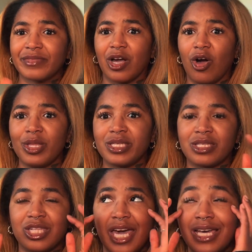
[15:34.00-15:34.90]
all this
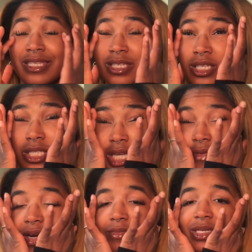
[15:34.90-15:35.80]
jazz good
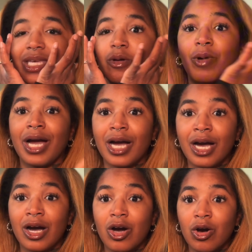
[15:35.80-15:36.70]
stuff and i'm just like
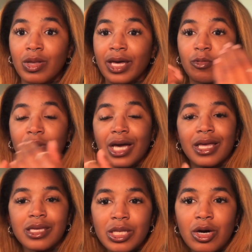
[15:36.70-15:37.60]
wow like
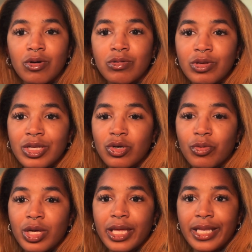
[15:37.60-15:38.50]
you know you get to a
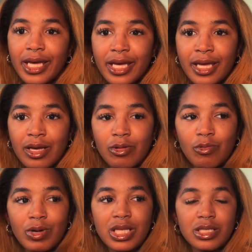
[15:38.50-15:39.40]
point like dang
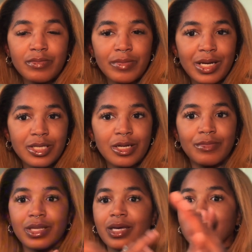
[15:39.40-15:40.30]
when is it gonna be my turn
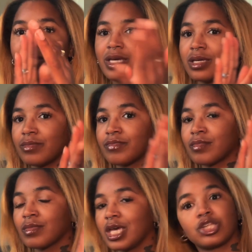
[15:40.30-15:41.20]
but like babe
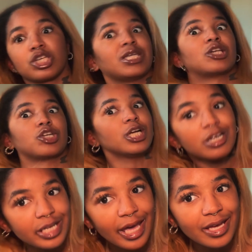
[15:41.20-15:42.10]
it's just not your
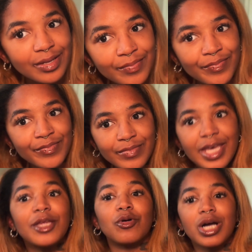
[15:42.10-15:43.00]
turn yet
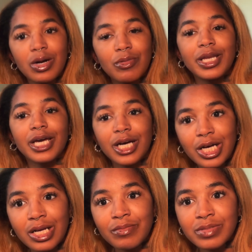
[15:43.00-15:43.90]
it'll come when it
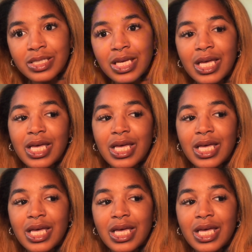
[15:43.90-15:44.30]
comes